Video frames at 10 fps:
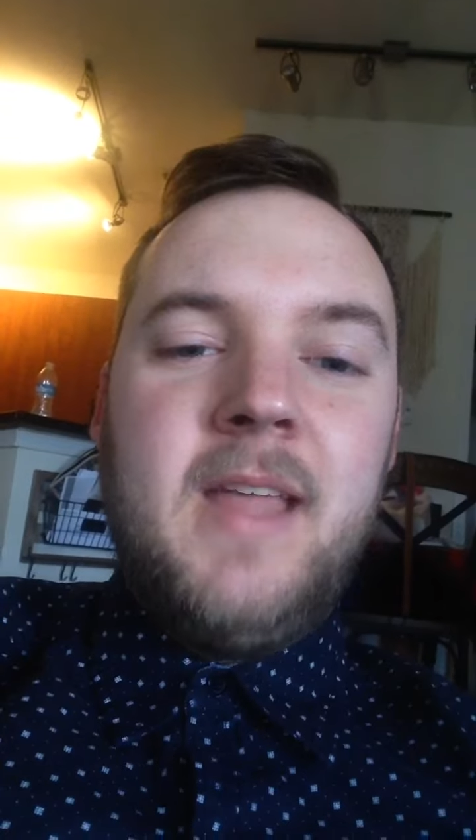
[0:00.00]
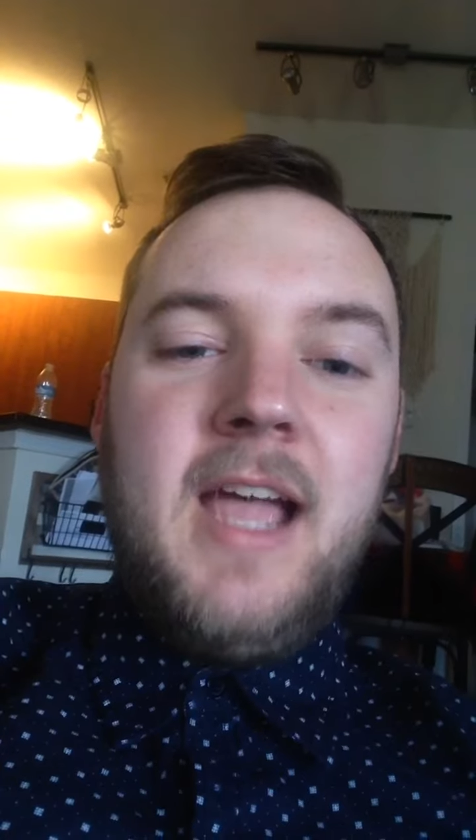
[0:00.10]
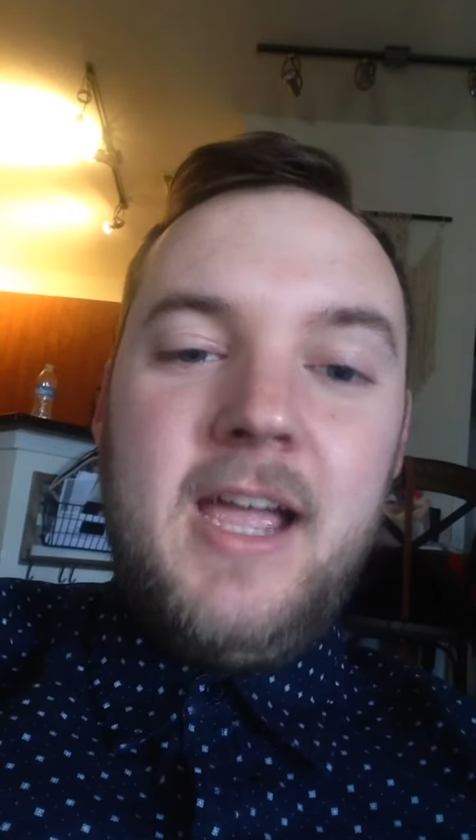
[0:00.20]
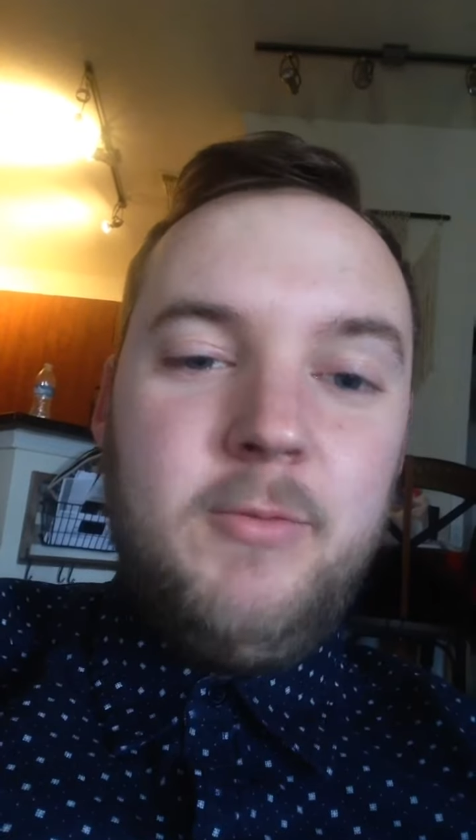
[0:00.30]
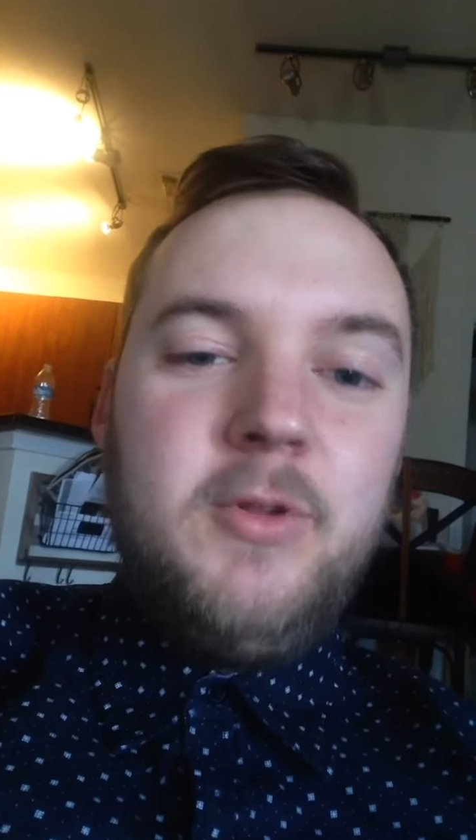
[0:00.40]

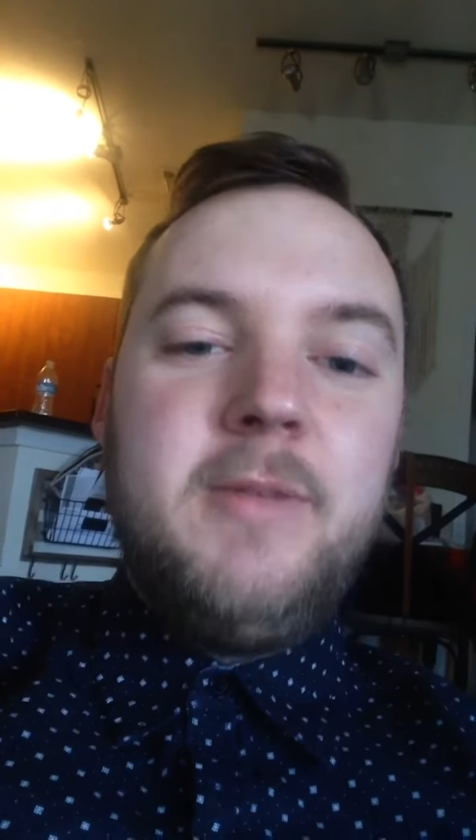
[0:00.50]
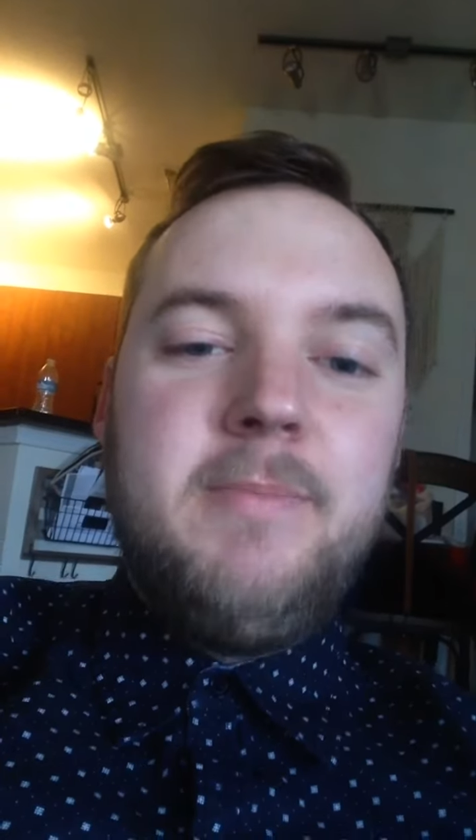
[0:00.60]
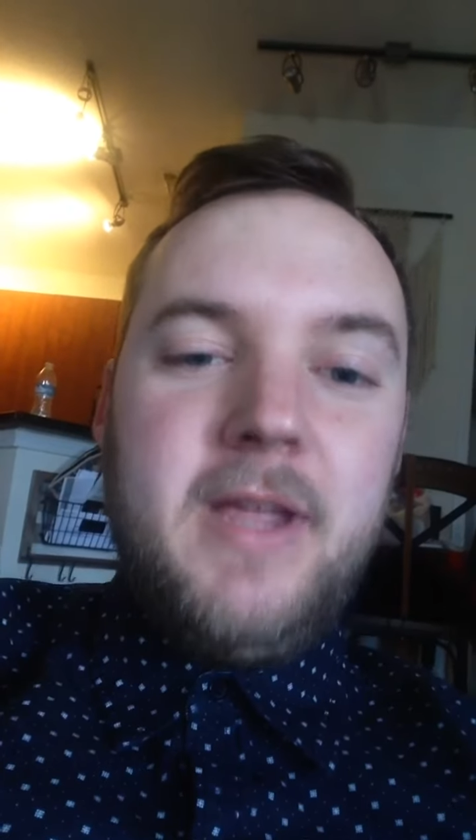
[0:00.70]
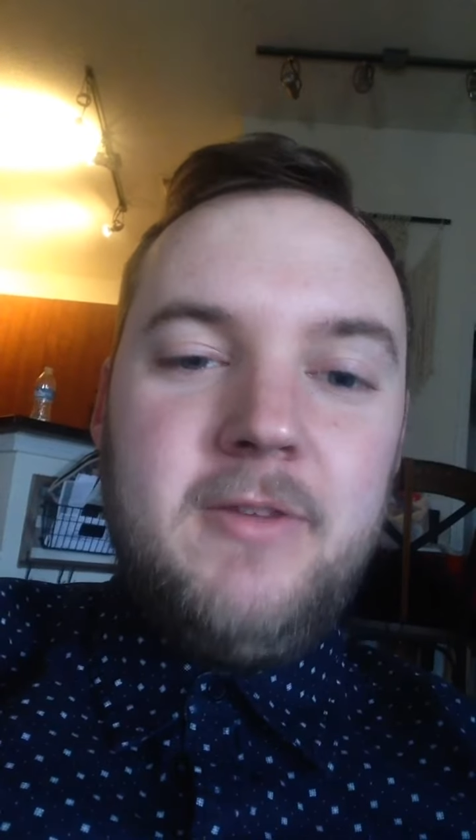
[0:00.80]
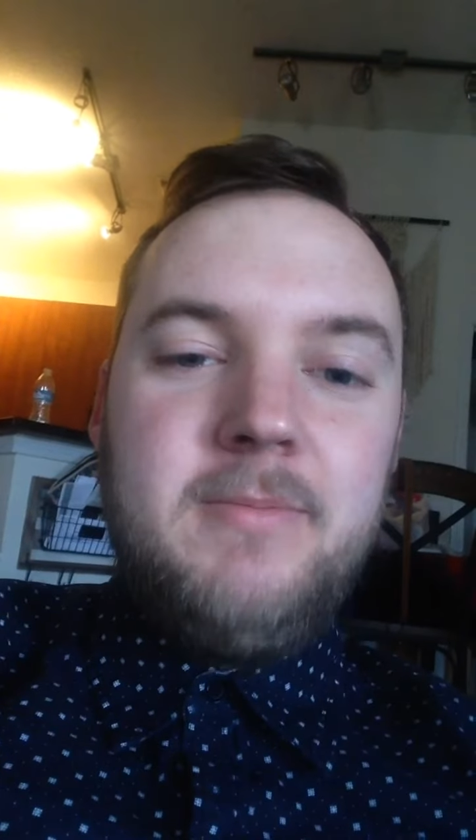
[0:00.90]
I will
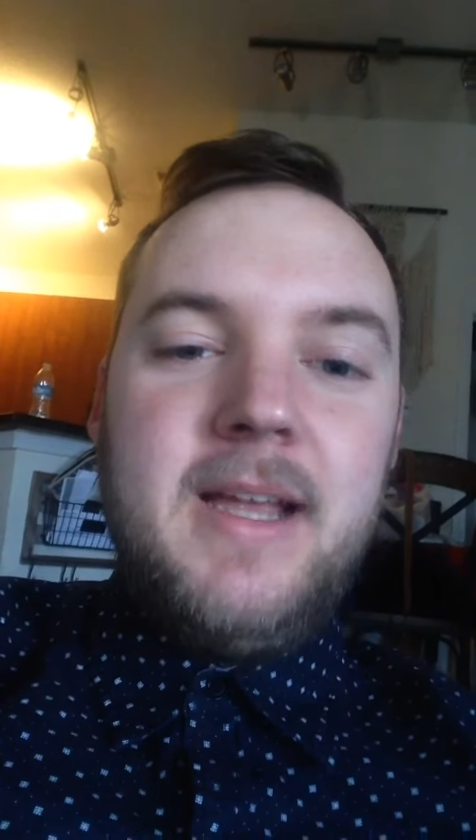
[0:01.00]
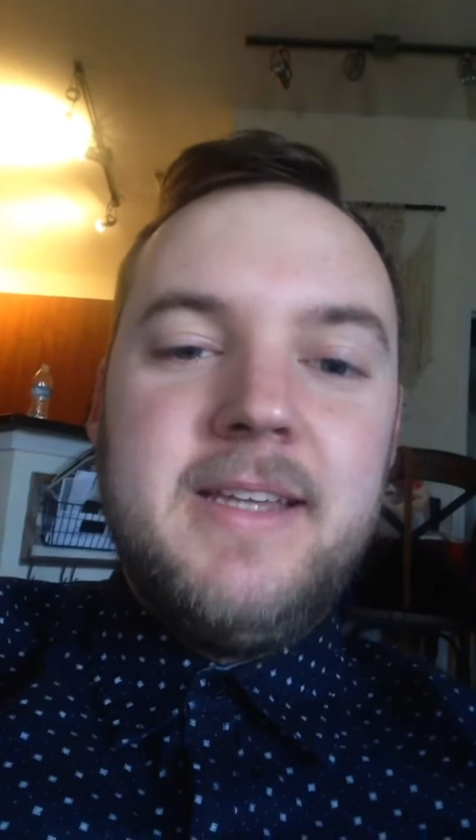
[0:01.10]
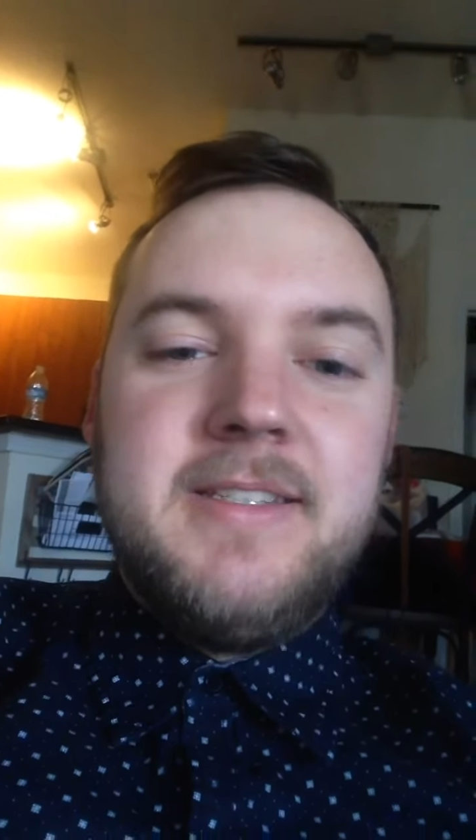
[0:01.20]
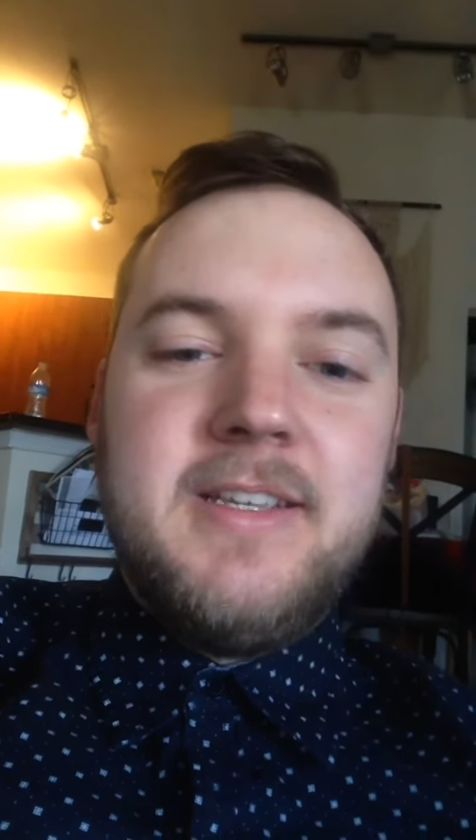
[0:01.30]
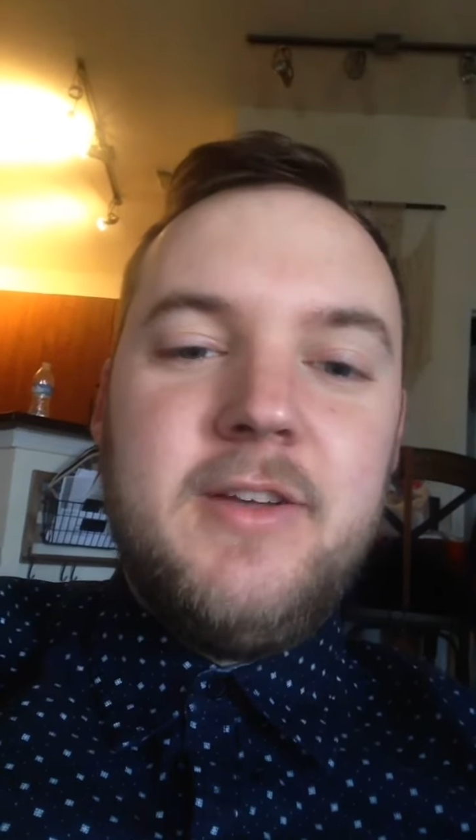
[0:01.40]
impale
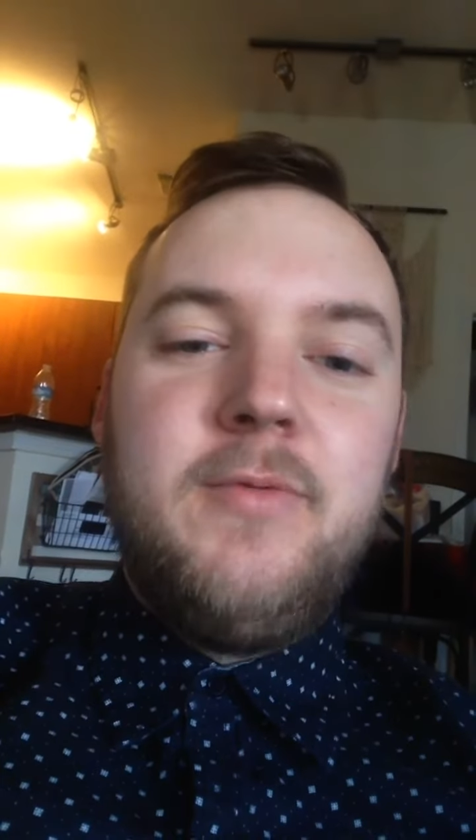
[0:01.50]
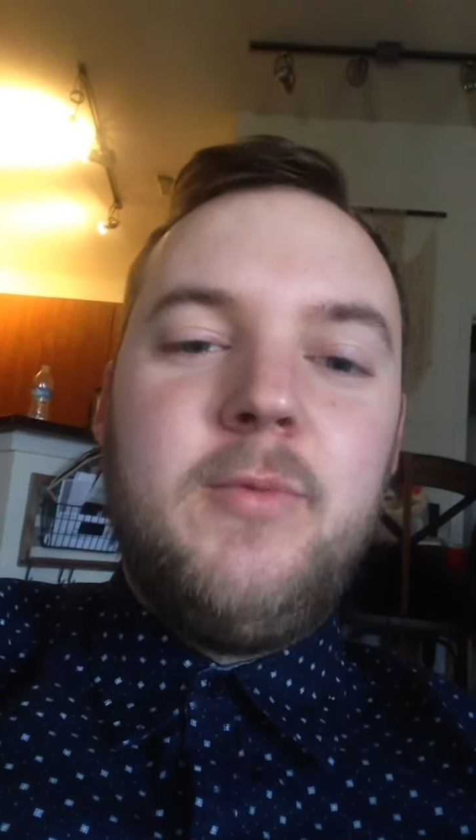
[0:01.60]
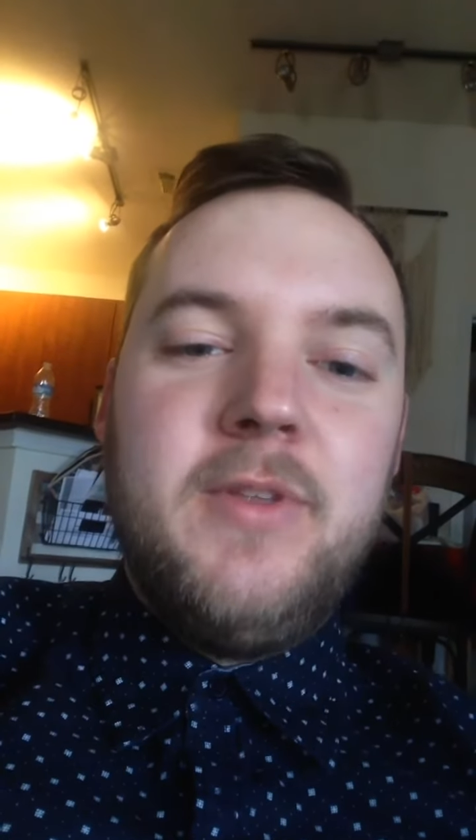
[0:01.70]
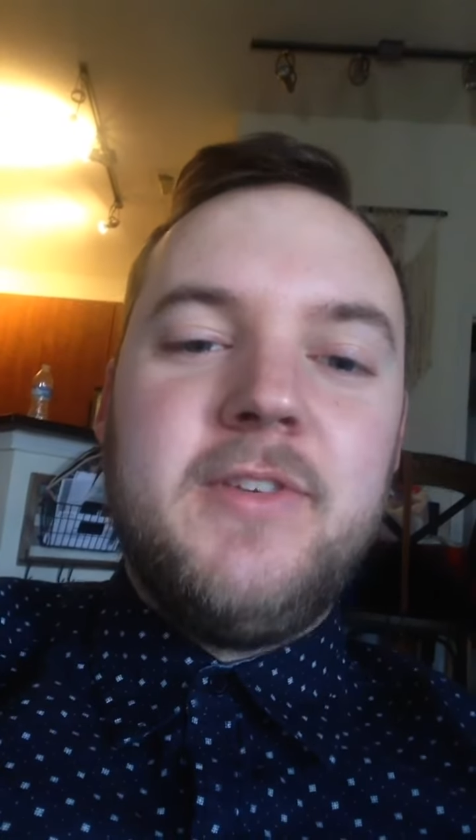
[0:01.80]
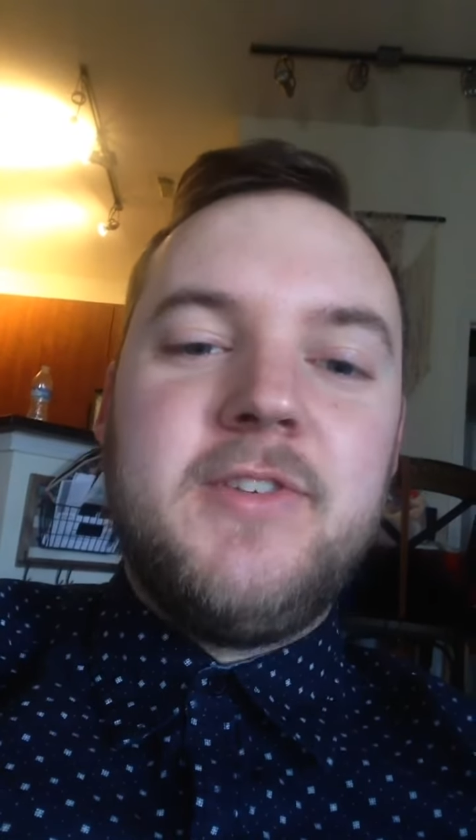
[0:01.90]
myself
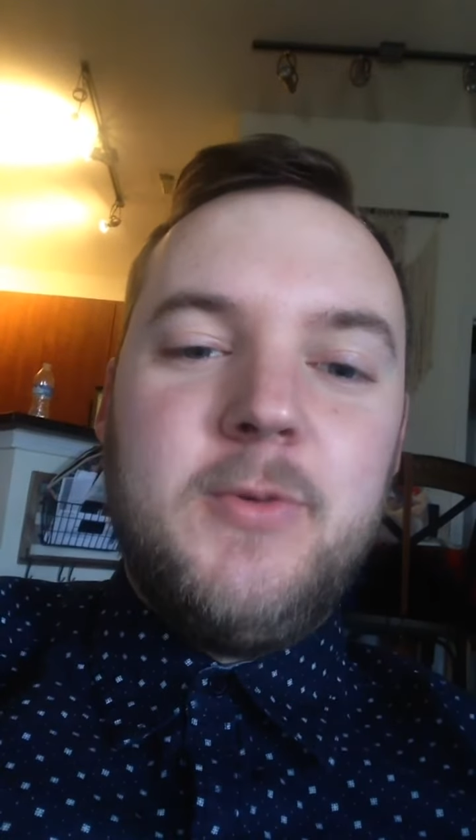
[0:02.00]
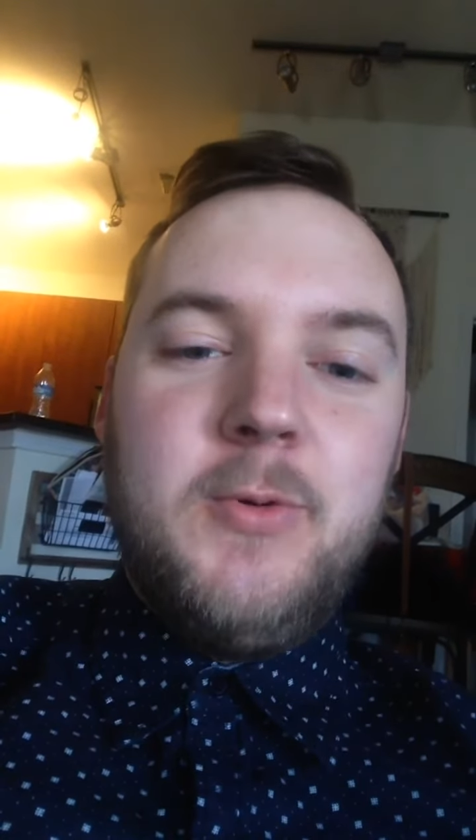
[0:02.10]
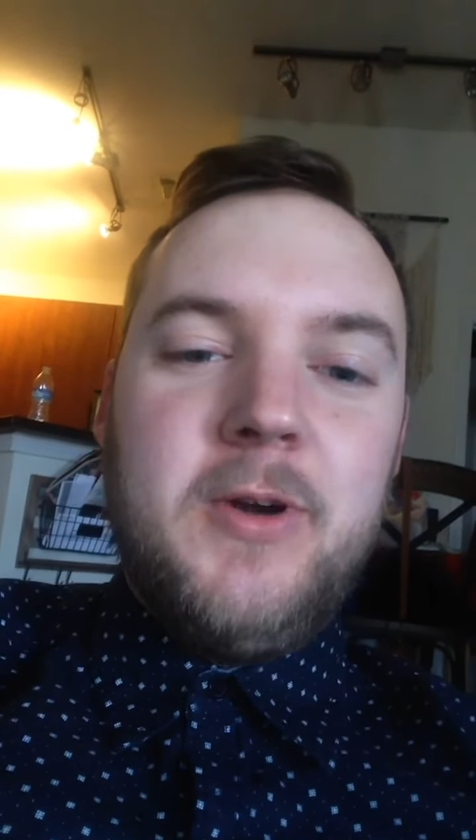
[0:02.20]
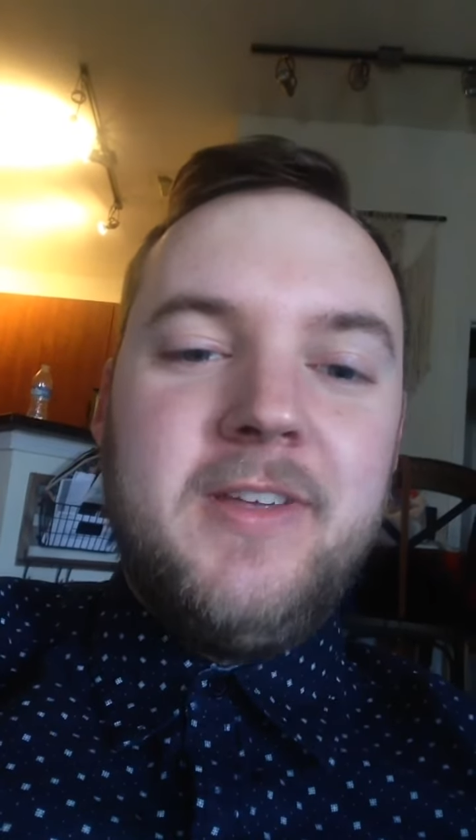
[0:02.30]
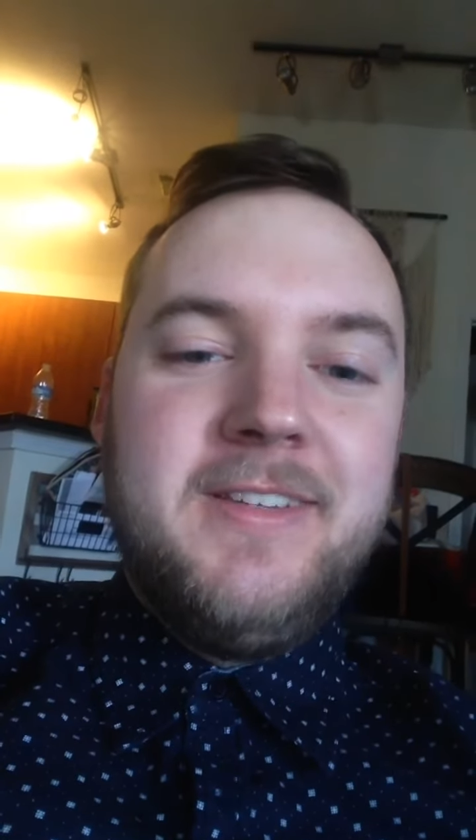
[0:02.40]
with a
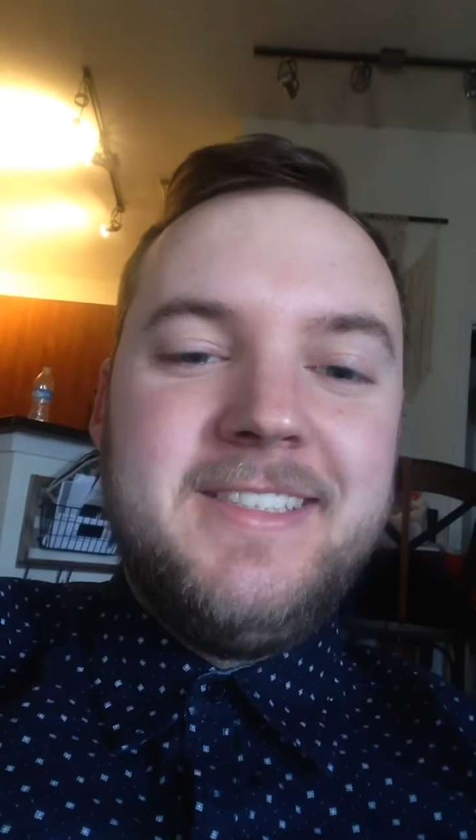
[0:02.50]
sword.